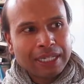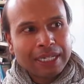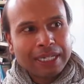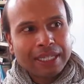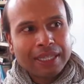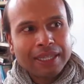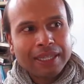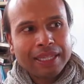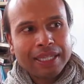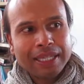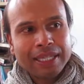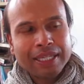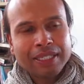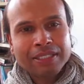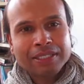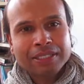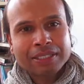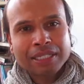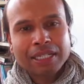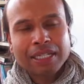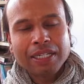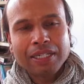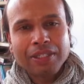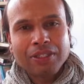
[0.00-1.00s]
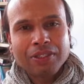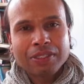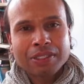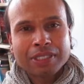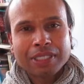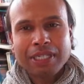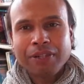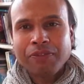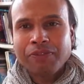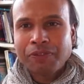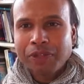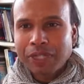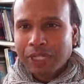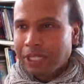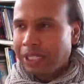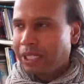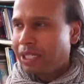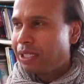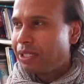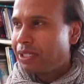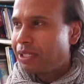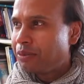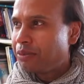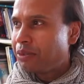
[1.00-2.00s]
and then suddenly you say, fuck
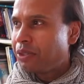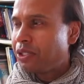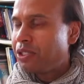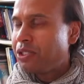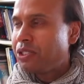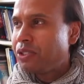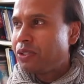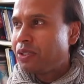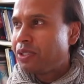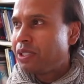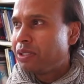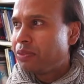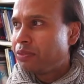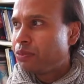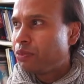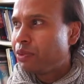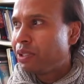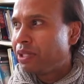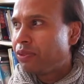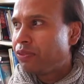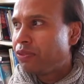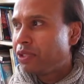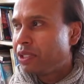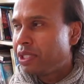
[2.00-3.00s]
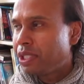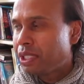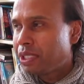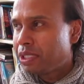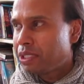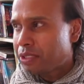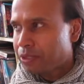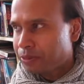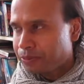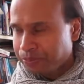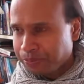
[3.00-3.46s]
it, I'm going to do it, whatever it is.